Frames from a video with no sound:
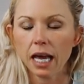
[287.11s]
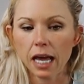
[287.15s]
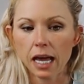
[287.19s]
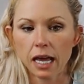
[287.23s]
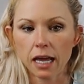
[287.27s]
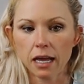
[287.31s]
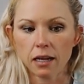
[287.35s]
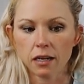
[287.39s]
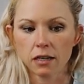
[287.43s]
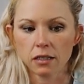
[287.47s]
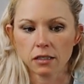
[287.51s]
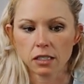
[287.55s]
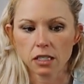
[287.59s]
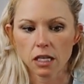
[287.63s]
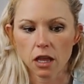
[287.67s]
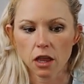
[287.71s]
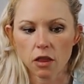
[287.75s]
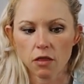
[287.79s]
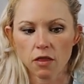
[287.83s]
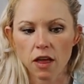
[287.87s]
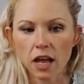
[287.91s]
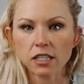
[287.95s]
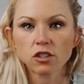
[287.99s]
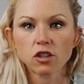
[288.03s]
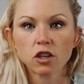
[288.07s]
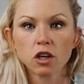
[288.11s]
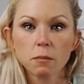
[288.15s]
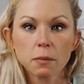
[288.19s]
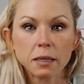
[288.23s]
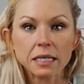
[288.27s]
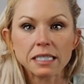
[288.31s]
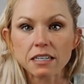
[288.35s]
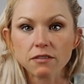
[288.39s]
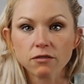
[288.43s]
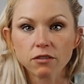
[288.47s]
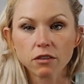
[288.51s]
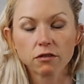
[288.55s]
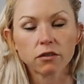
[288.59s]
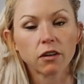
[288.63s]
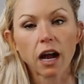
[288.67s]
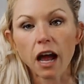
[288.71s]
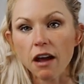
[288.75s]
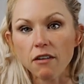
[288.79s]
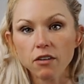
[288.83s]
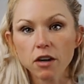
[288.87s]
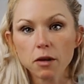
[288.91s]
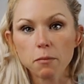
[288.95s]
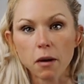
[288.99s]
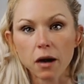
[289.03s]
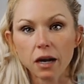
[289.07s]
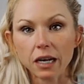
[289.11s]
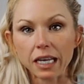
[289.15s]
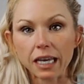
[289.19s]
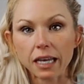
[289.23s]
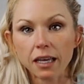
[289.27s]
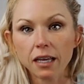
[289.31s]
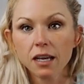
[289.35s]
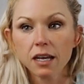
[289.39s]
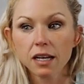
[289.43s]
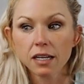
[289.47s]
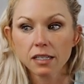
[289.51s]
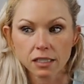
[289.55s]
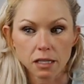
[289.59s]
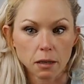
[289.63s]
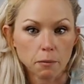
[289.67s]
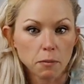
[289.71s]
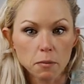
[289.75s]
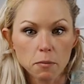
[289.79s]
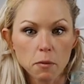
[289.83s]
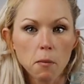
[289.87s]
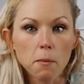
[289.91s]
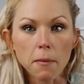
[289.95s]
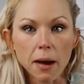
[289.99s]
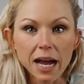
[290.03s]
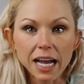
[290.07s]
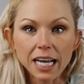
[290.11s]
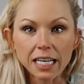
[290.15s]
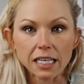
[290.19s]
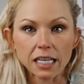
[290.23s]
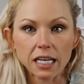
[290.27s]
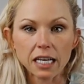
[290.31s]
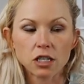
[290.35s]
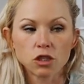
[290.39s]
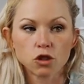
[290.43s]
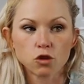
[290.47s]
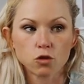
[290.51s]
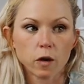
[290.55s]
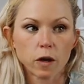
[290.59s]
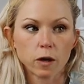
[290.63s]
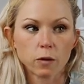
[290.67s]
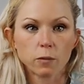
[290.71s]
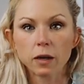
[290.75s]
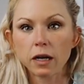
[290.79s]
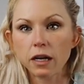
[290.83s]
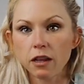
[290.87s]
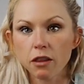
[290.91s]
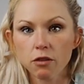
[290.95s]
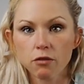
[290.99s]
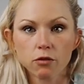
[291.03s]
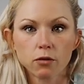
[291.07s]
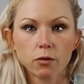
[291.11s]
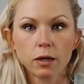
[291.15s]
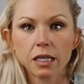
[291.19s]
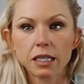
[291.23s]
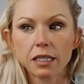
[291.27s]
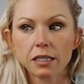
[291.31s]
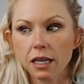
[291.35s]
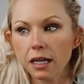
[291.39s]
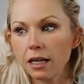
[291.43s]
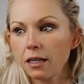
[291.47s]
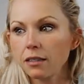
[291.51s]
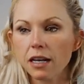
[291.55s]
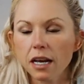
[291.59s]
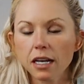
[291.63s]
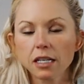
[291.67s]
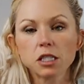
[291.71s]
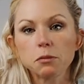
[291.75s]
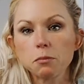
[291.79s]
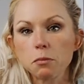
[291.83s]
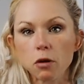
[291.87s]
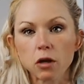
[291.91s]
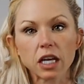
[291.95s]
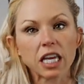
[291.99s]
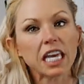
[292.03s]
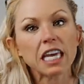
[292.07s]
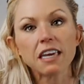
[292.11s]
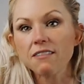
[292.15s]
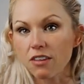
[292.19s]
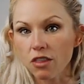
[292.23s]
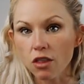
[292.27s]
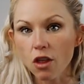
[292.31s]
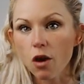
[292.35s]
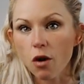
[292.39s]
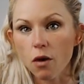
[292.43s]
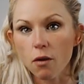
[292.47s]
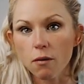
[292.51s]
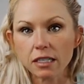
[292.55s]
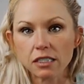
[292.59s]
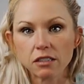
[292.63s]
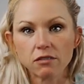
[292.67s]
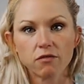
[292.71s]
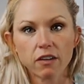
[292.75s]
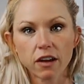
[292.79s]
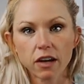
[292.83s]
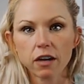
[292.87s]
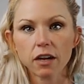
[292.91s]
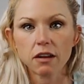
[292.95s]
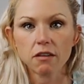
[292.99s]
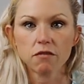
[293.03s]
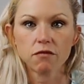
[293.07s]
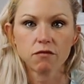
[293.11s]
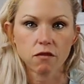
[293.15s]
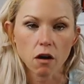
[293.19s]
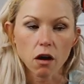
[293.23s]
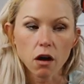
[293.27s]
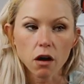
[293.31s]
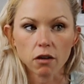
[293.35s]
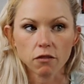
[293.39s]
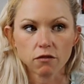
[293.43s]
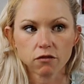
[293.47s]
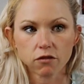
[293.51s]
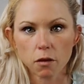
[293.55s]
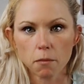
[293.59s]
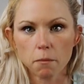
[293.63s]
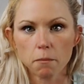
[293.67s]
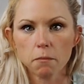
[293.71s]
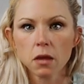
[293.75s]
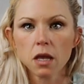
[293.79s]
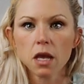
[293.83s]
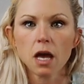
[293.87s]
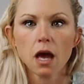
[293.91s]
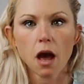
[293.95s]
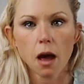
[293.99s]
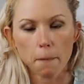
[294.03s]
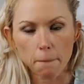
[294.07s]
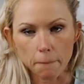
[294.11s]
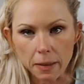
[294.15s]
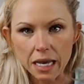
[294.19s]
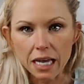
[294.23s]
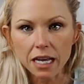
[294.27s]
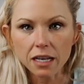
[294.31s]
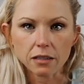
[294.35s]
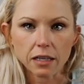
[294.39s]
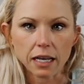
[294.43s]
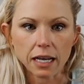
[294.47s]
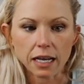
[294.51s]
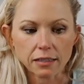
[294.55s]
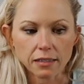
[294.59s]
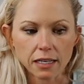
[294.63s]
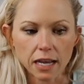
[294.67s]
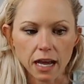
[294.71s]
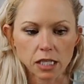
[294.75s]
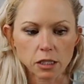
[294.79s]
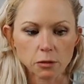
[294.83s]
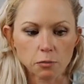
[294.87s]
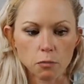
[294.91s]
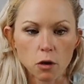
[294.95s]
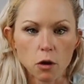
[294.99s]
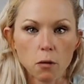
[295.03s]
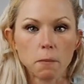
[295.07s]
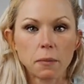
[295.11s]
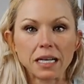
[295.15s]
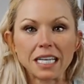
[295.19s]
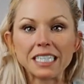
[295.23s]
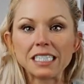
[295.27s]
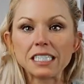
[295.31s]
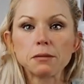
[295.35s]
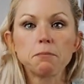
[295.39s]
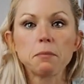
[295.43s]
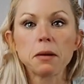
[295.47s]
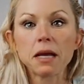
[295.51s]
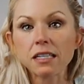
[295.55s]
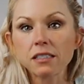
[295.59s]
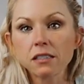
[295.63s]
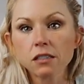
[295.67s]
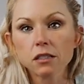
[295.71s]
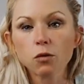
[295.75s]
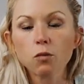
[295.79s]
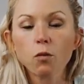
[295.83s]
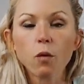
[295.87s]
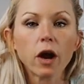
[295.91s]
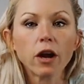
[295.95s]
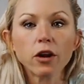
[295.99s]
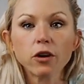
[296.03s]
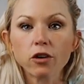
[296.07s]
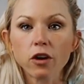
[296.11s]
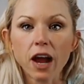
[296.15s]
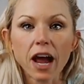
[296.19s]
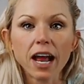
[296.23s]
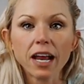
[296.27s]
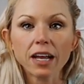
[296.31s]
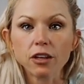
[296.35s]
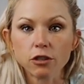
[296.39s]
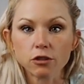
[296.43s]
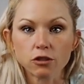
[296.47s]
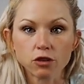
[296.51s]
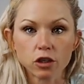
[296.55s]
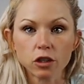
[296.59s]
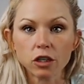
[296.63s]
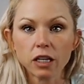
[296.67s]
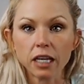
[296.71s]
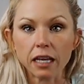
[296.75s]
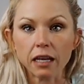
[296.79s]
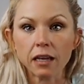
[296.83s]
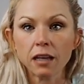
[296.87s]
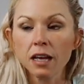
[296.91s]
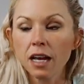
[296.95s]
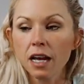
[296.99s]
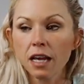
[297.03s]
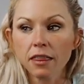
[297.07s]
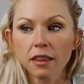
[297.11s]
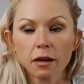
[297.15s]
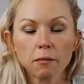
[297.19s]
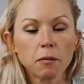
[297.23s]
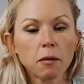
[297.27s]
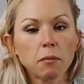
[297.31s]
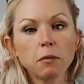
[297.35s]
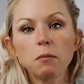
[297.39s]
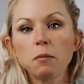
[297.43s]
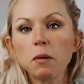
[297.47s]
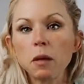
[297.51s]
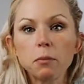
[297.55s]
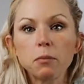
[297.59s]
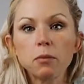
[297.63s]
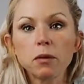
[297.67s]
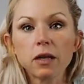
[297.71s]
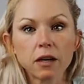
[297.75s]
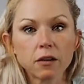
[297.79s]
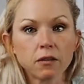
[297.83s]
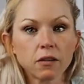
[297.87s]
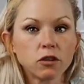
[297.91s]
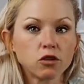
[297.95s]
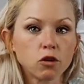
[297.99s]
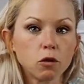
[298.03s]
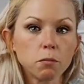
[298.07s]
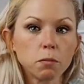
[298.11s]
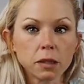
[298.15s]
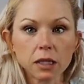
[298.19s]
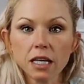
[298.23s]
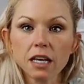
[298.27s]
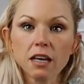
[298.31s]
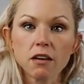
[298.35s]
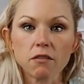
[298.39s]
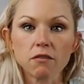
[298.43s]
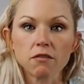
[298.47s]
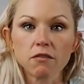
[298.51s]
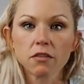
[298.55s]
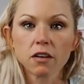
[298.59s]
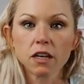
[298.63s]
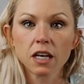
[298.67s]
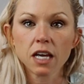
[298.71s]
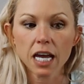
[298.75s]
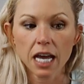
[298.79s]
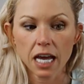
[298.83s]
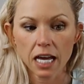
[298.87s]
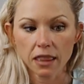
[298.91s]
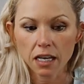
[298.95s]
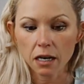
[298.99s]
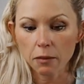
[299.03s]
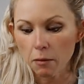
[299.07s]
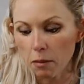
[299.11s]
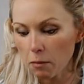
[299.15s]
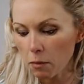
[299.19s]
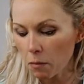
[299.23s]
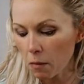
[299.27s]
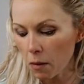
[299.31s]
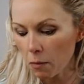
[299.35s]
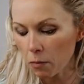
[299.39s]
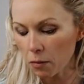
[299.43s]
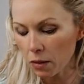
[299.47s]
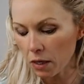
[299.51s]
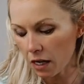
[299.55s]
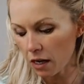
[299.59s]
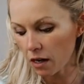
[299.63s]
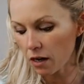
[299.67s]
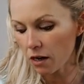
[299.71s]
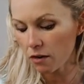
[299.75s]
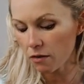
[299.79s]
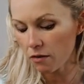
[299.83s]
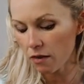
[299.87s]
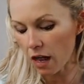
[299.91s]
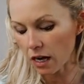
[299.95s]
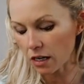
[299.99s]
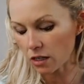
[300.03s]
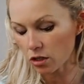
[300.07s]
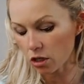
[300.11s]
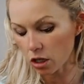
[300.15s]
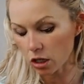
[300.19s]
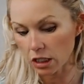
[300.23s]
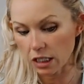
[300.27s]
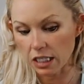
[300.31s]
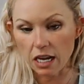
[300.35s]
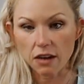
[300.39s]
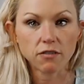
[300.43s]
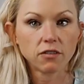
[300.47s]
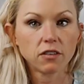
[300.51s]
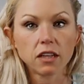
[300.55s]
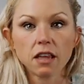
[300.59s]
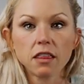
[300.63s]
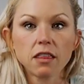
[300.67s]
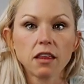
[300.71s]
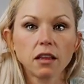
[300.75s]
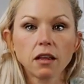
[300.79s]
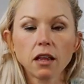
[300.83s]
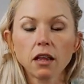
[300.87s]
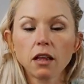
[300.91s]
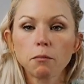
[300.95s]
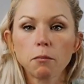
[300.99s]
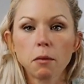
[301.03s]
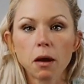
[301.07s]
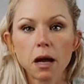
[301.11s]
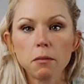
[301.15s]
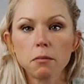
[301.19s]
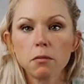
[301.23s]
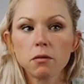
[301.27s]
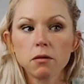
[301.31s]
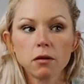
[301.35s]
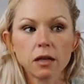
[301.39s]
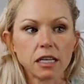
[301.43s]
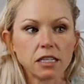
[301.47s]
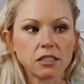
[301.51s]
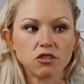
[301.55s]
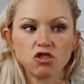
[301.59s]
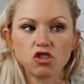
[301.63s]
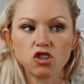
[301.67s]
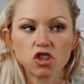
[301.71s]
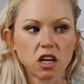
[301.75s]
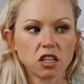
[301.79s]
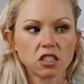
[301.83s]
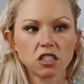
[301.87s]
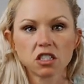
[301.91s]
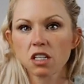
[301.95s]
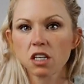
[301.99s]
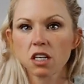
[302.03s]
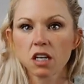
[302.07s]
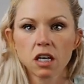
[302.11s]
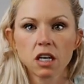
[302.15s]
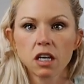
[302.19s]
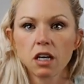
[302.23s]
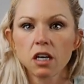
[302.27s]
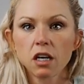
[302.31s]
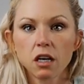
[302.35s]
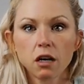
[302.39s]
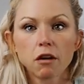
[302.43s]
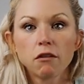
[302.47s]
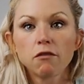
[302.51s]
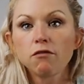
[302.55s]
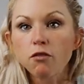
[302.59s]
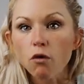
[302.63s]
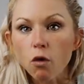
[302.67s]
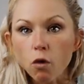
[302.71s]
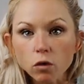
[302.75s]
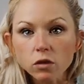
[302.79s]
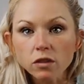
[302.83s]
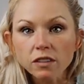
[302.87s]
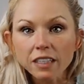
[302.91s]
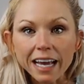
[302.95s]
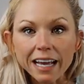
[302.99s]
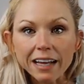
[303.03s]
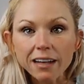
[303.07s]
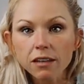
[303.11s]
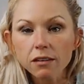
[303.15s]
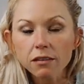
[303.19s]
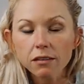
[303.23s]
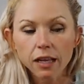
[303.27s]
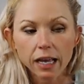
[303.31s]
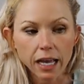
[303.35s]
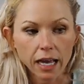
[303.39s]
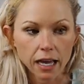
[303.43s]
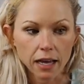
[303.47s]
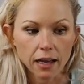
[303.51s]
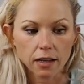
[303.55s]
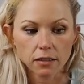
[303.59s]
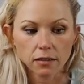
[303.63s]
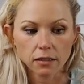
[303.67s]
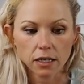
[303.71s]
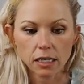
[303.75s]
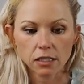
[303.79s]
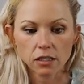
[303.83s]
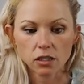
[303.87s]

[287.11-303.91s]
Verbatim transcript: And that's going to be different for everybody. Some people might enjoy reading through it like a textbook, even though it's very far from being like a textbook, but it depends on where you're at in your journey. There may be people here that don't believe. There may be people here that definitely think that the Bible is just folk tale and